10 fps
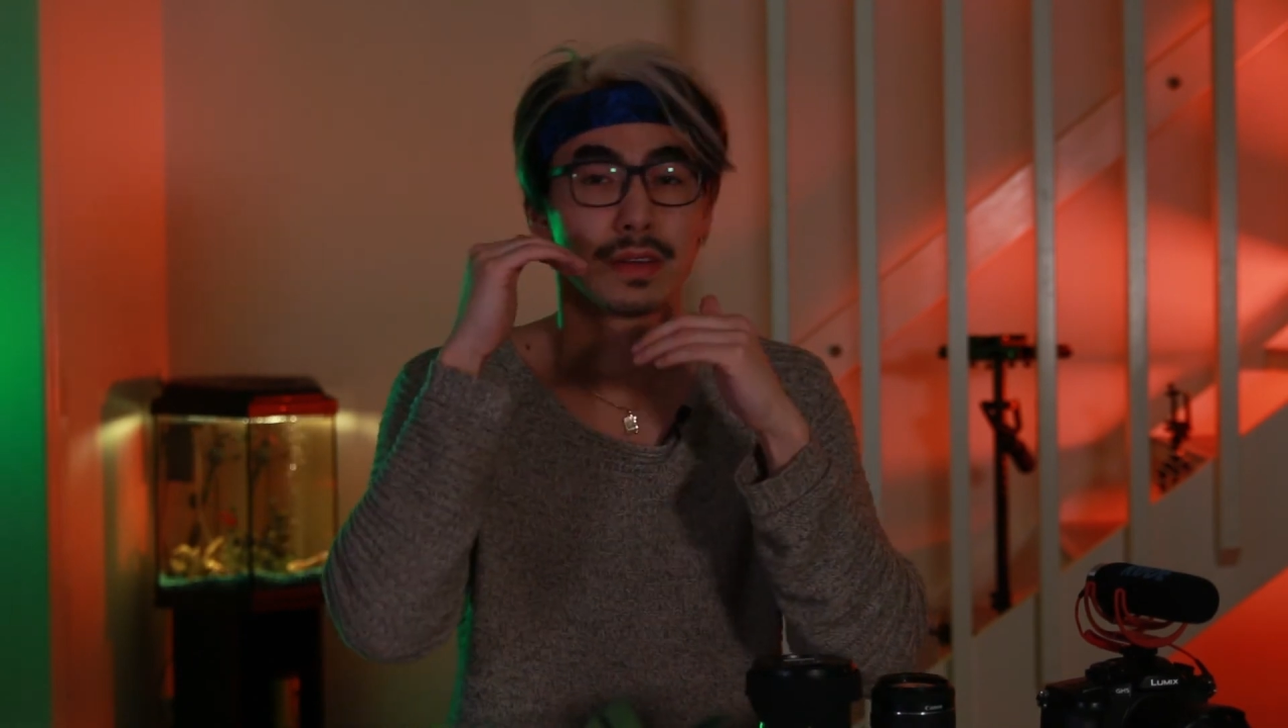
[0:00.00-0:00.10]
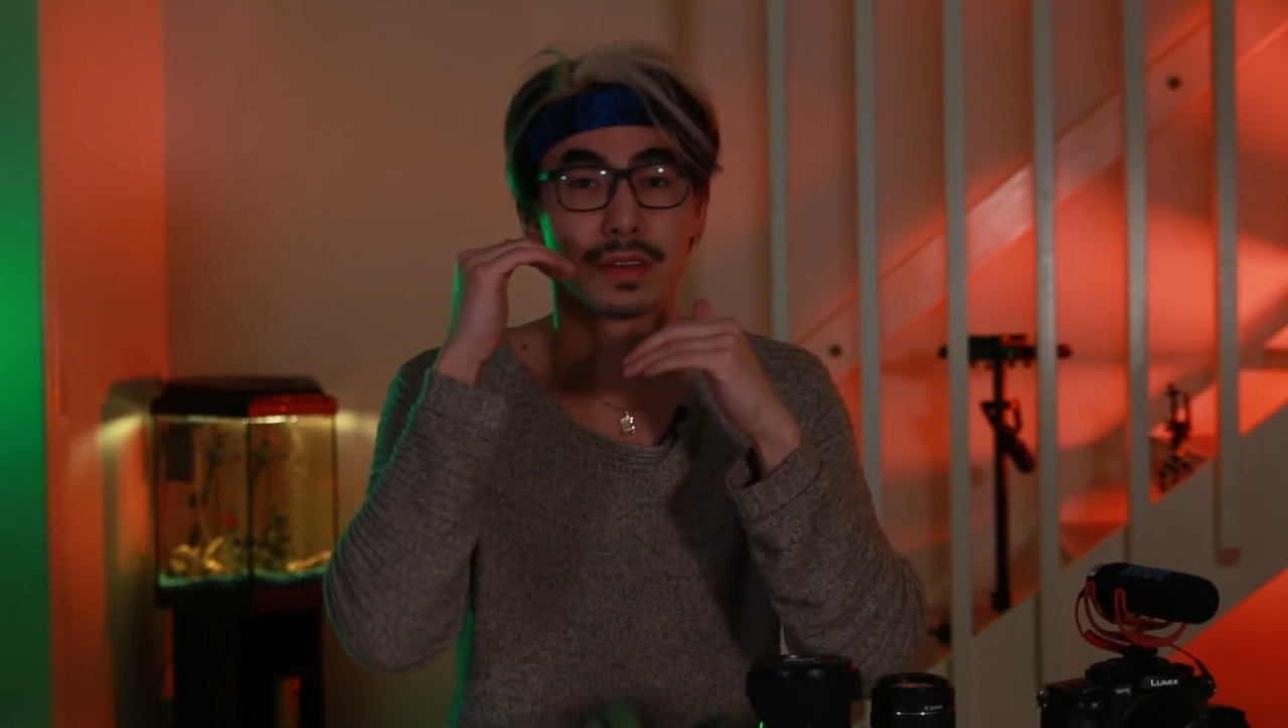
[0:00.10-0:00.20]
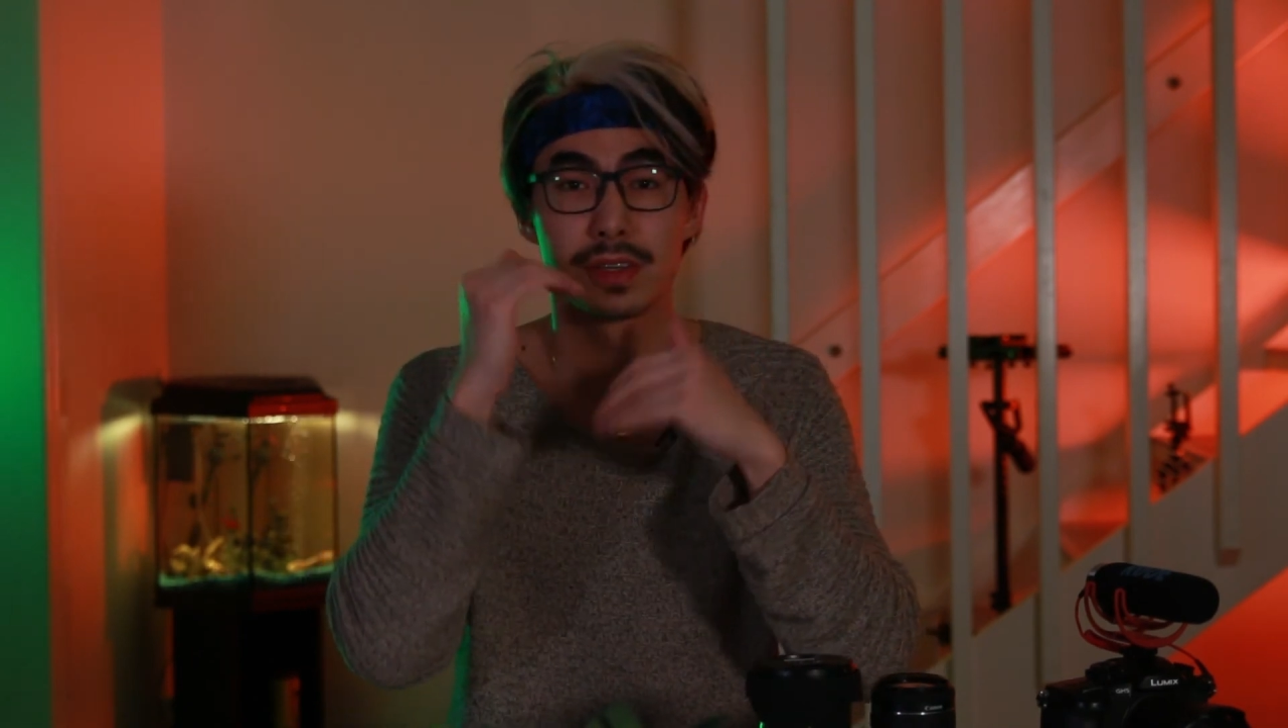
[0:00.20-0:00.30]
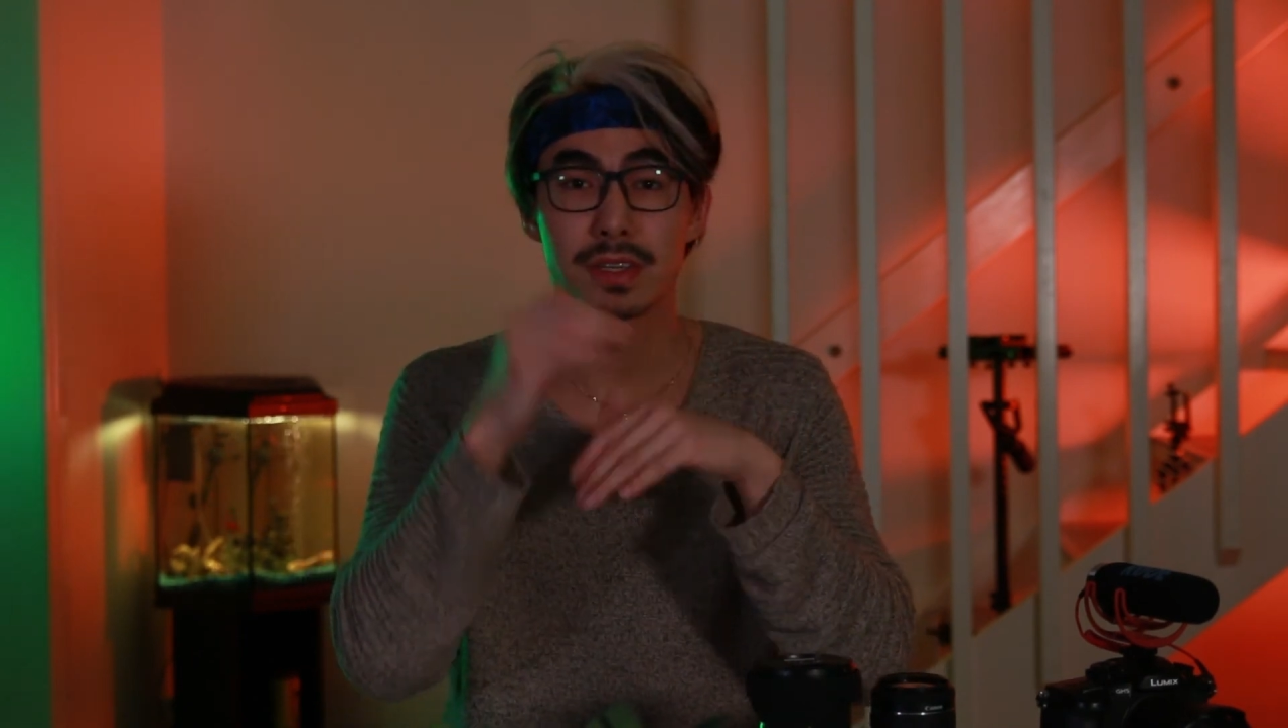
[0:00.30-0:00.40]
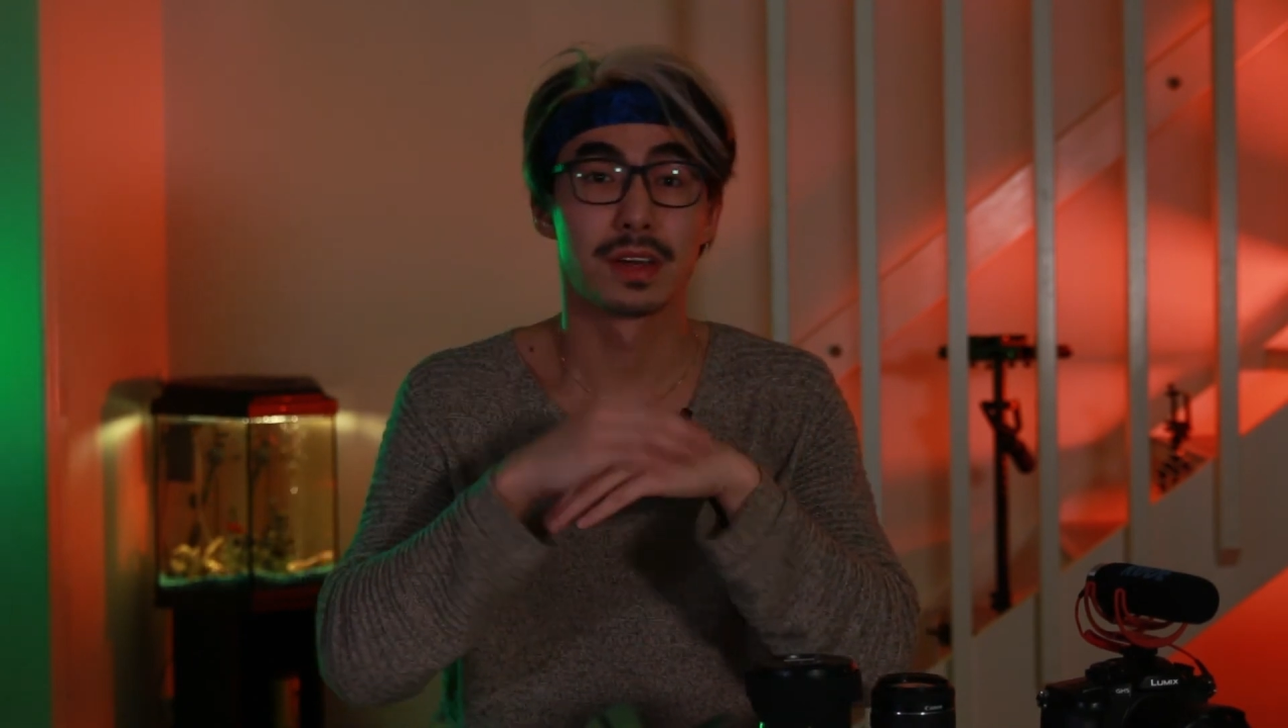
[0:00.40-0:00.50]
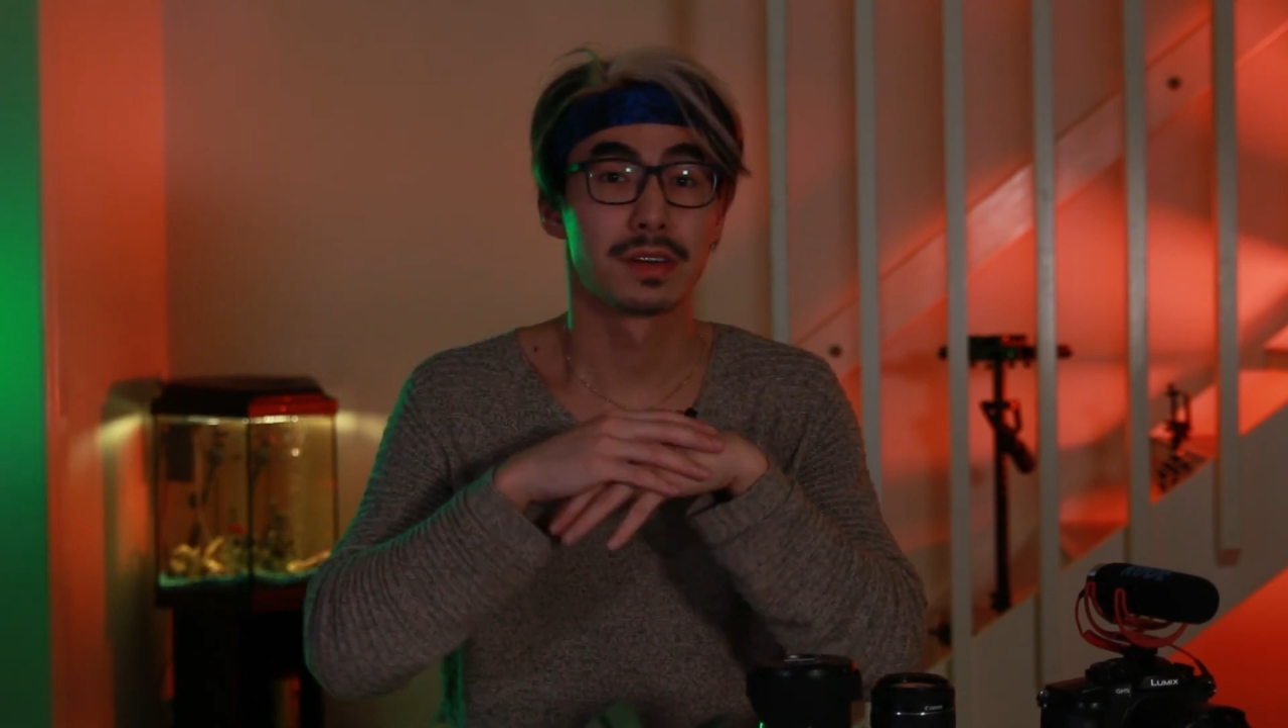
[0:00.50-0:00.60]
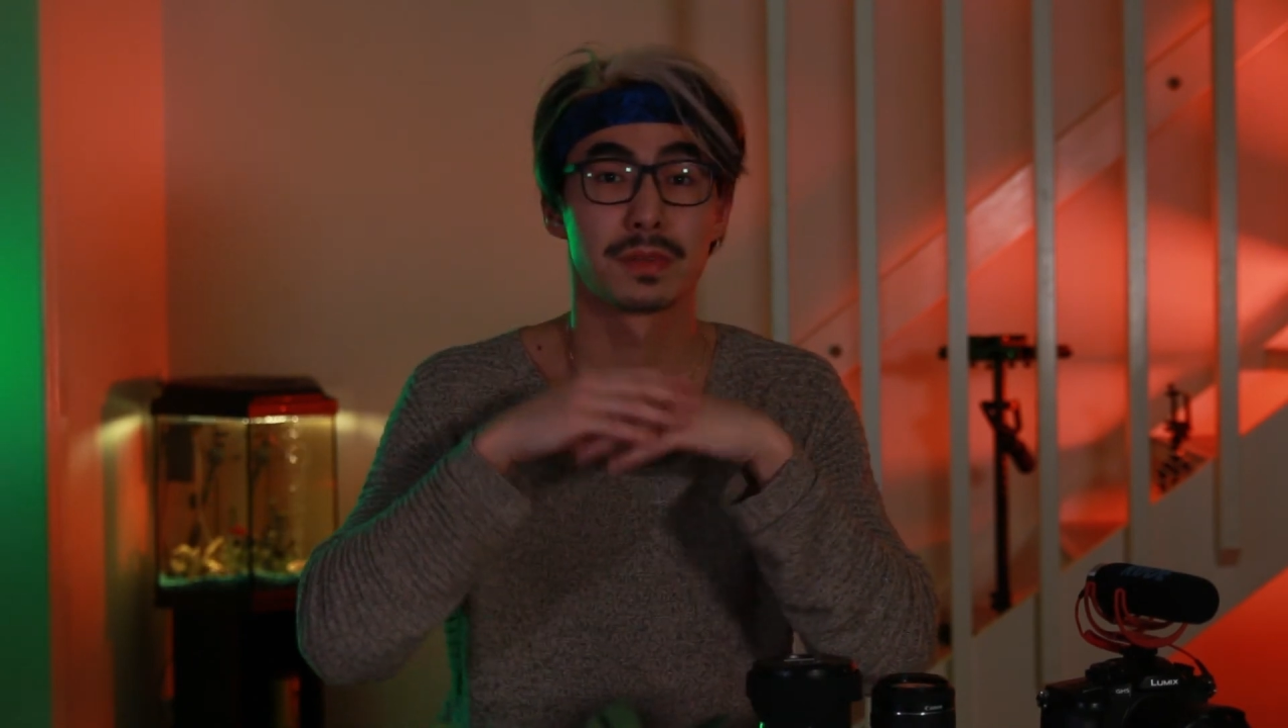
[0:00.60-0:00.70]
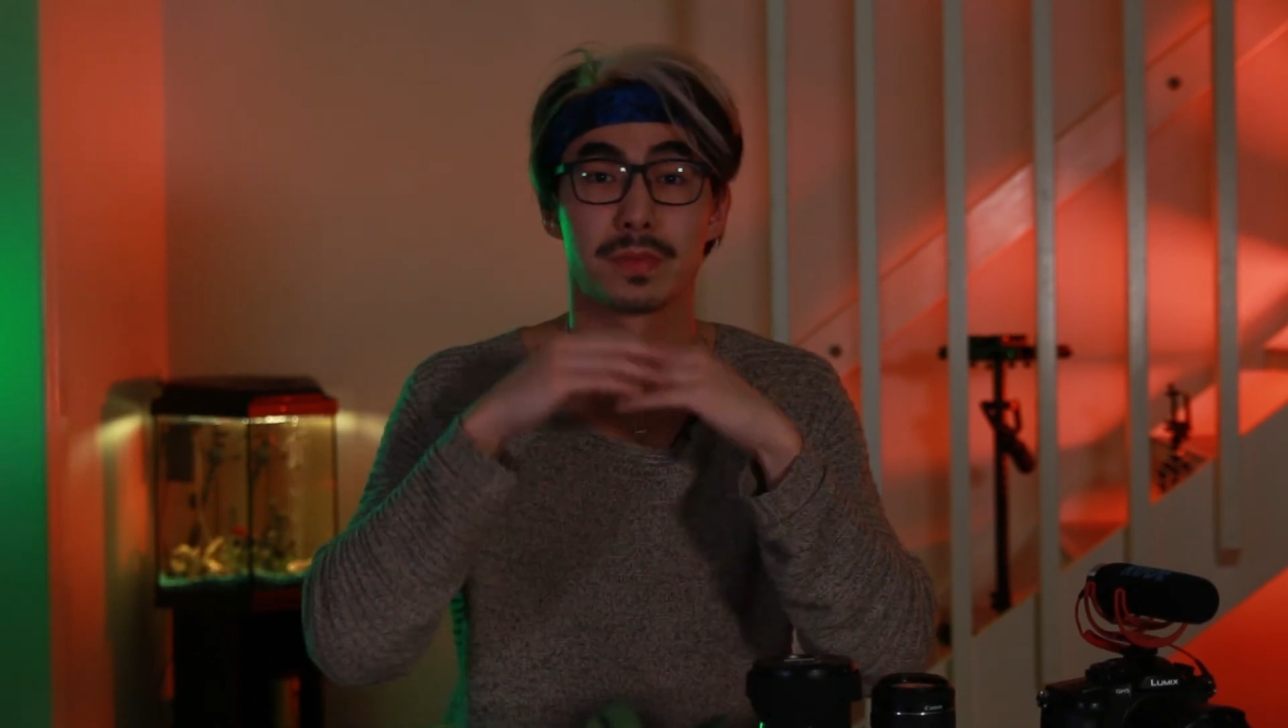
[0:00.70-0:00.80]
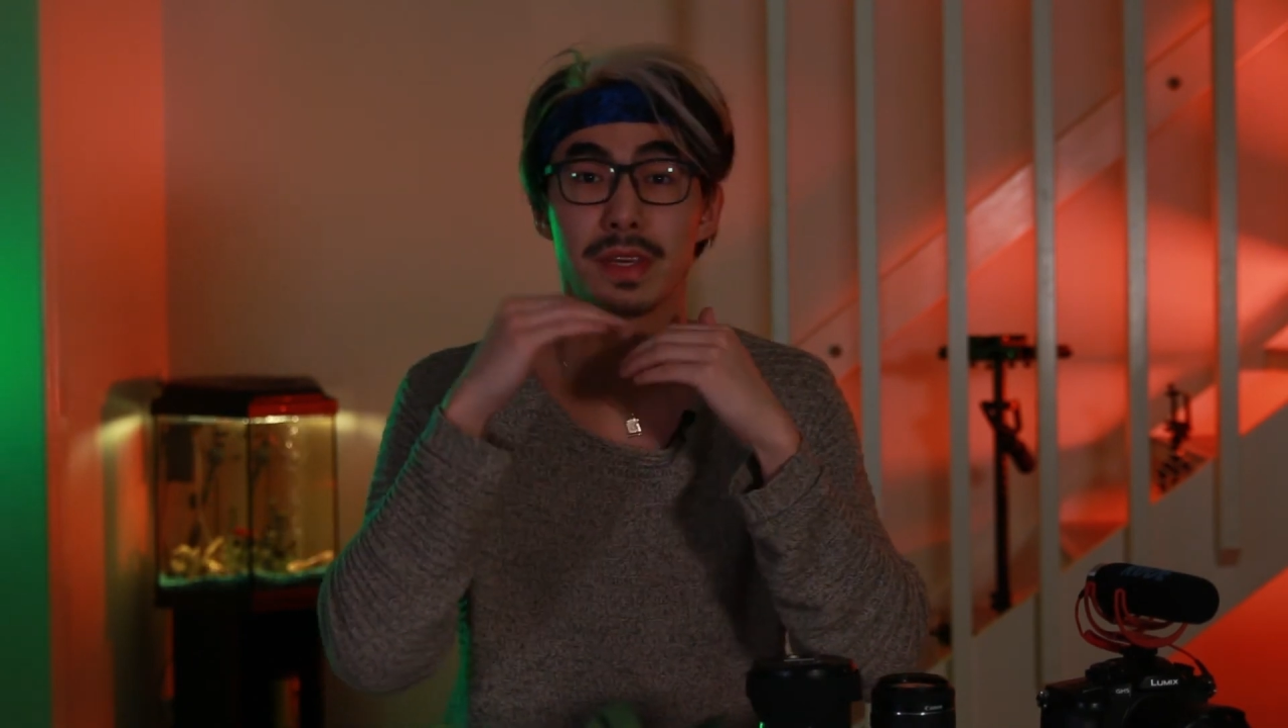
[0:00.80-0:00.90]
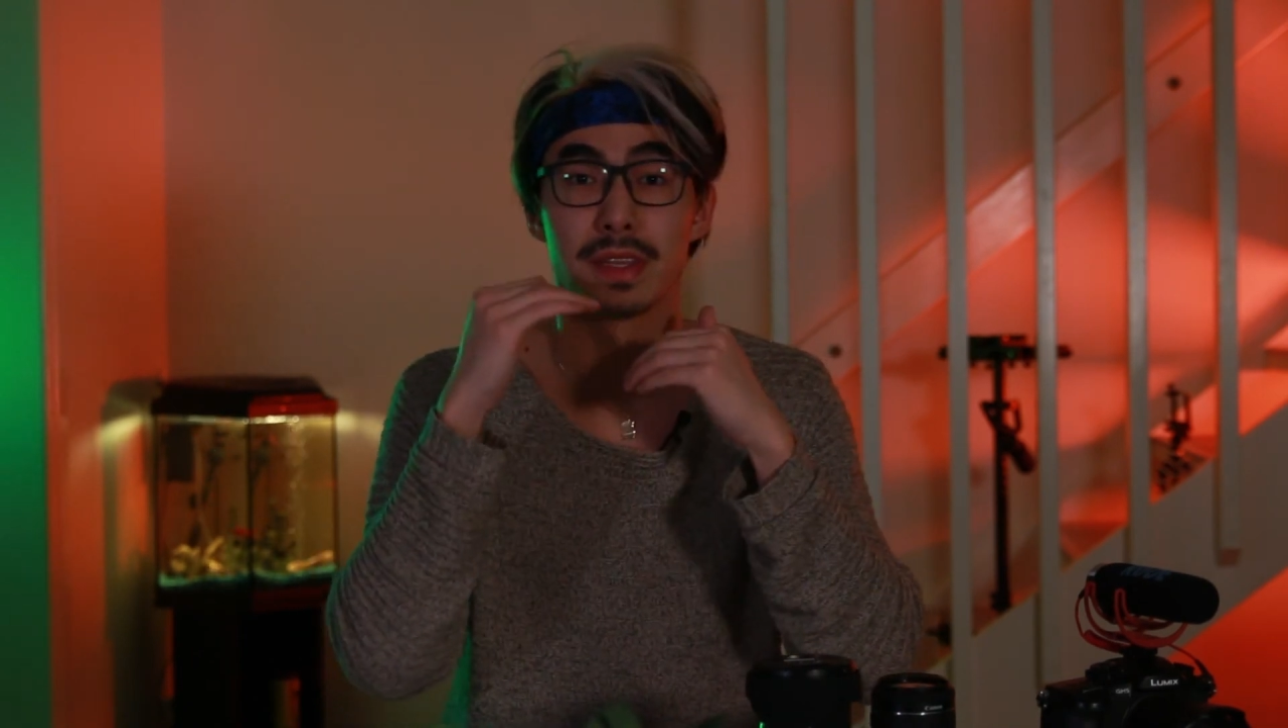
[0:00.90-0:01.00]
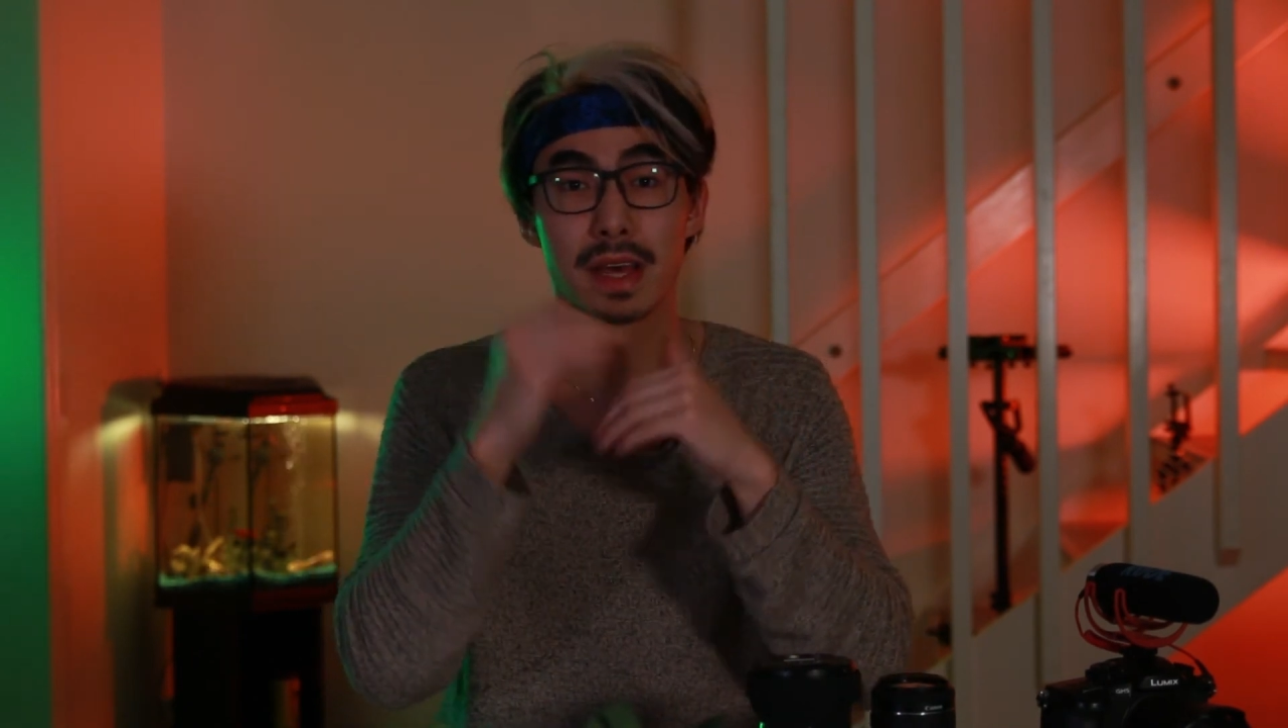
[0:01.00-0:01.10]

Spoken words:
shutter speed,